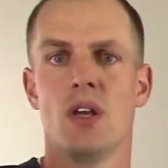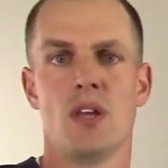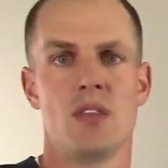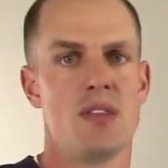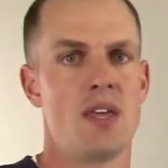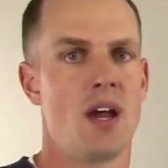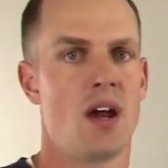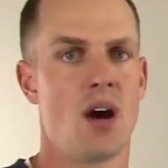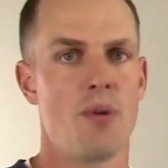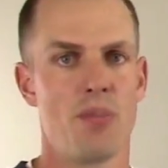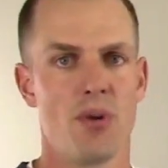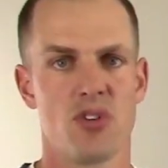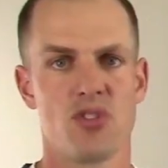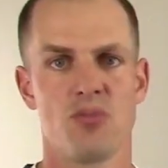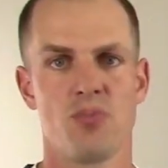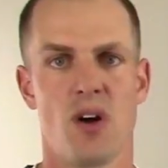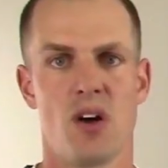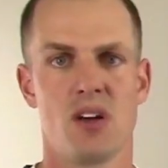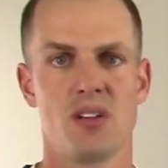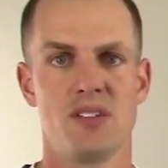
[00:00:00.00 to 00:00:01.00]
that upper
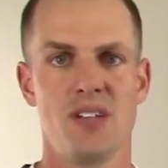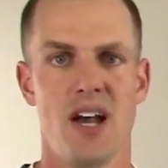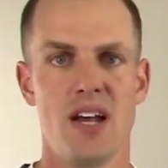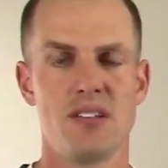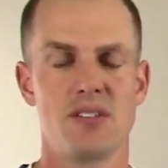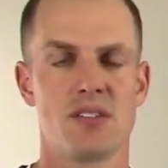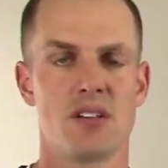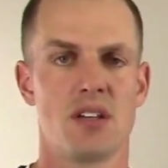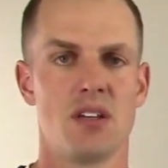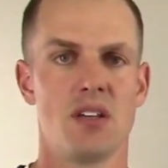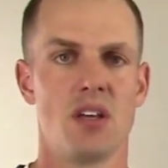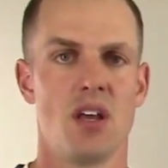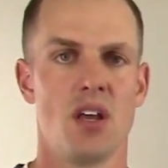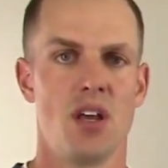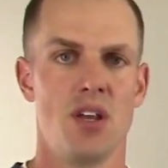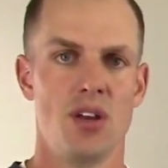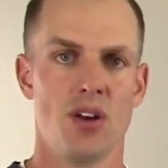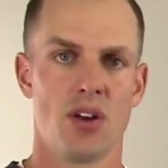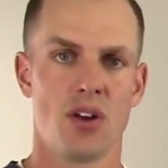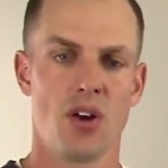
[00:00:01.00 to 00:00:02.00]
small intestine,
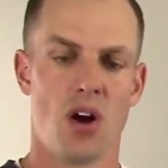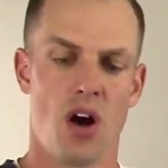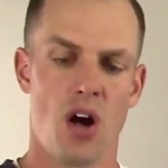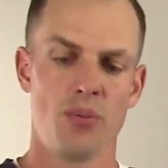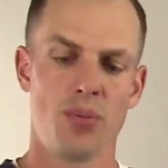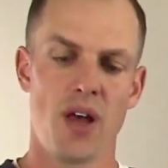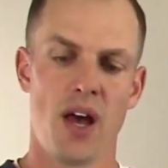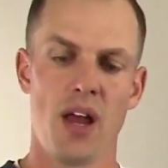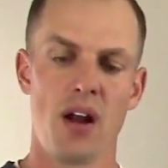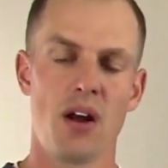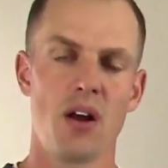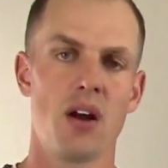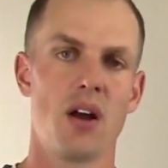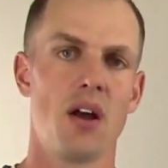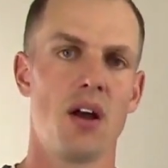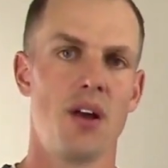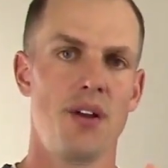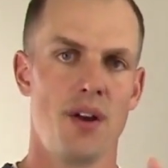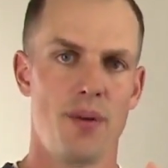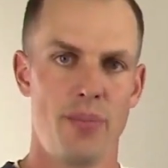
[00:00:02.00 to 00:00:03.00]
your gallbladder,
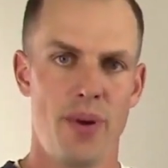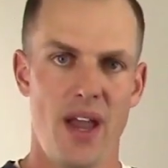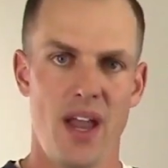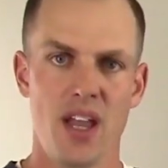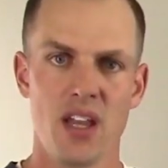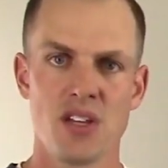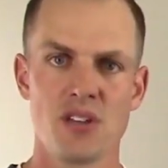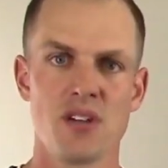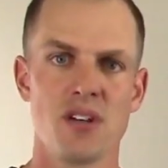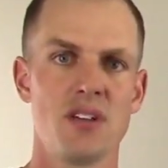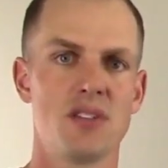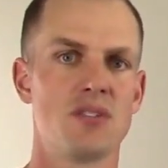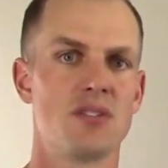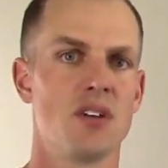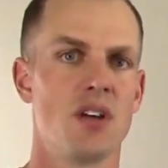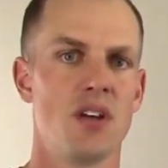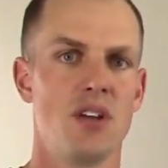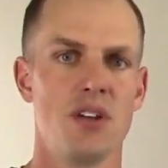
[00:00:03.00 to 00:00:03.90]
your pancreas,